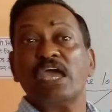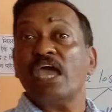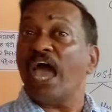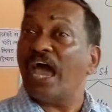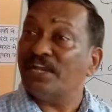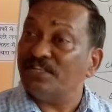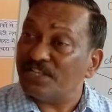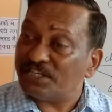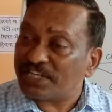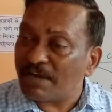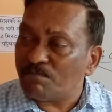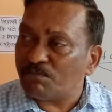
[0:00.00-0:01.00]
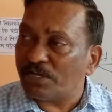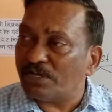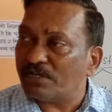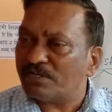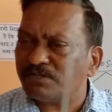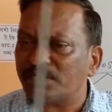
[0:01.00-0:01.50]
And in the
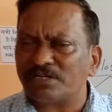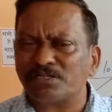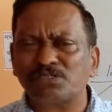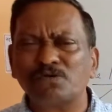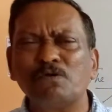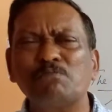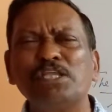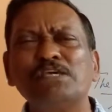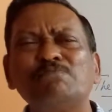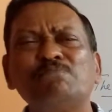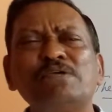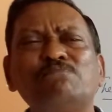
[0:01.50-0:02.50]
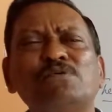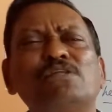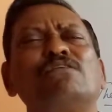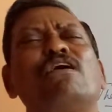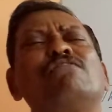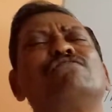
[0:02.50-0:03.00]
temple, there are so many
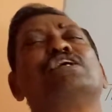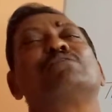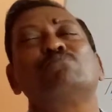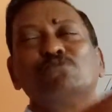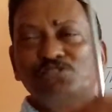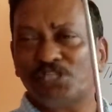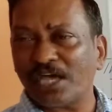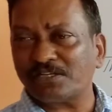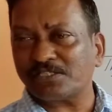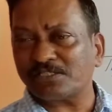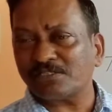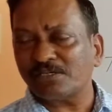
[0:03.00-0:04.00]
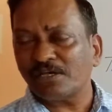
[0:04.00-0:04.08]
people offering pujas.